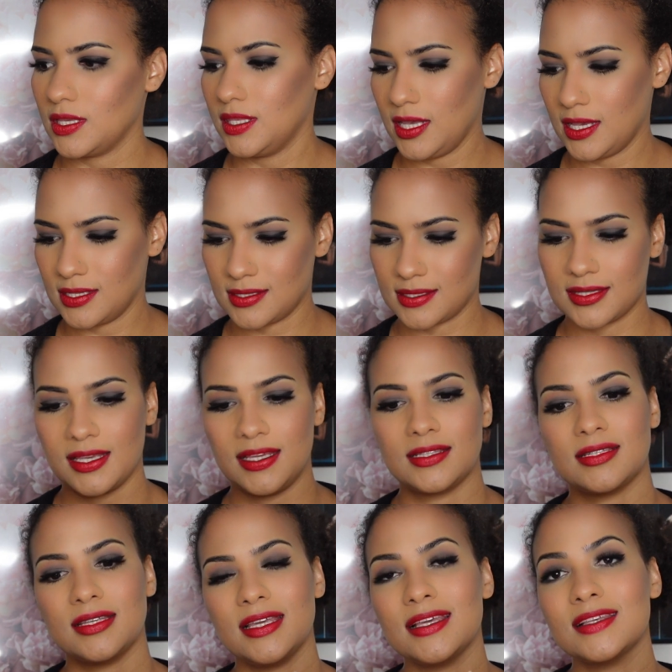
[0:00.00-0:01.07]
Yes, it
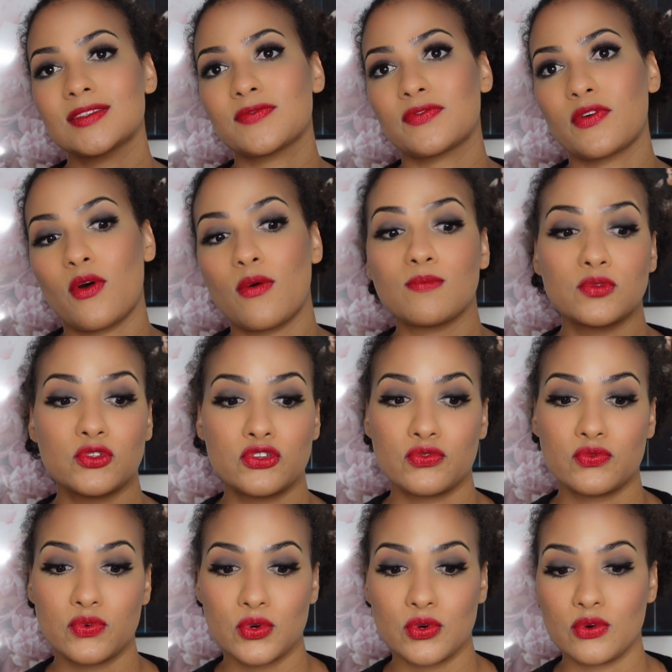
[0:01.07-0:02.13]
is from
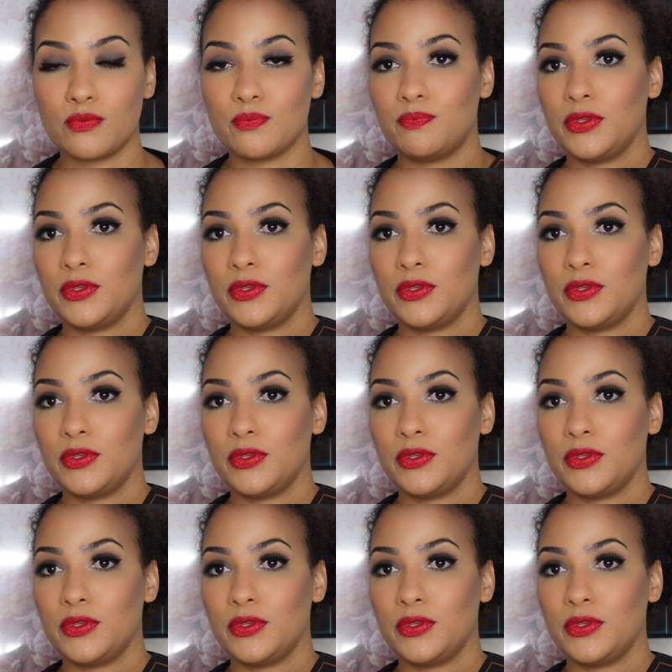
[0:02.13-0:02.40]
True